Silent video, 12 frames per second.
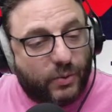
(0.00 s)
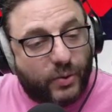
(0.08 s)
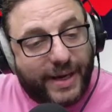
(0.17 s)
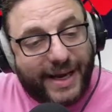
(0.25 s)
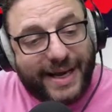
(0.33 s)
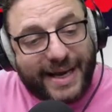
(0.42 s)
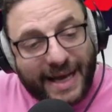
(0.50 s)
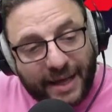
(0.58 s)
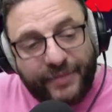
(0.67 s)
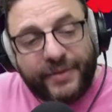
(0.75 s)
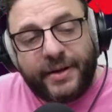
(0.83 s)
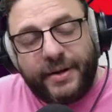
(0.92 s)

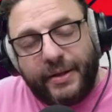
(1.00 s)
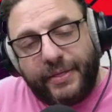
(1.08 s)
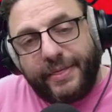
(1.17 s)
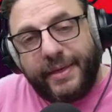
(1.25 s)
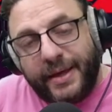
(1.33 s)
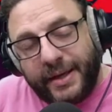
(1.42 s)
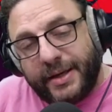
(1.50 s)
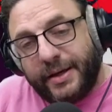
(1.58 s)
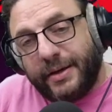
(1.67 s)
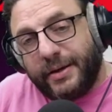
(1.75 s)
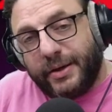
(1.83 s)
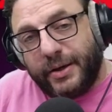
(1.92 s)
another thing
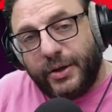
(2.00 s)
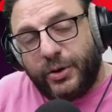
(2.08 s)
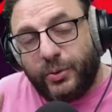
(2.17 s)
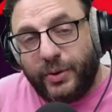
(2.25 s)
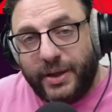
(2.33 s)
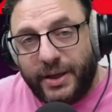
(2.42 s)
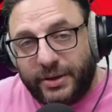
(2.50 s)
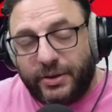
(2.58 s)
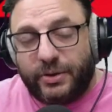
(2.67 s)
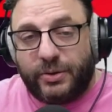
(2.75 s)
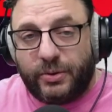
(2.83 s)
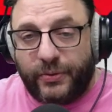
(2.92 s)
you need
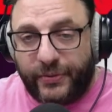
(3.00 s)
to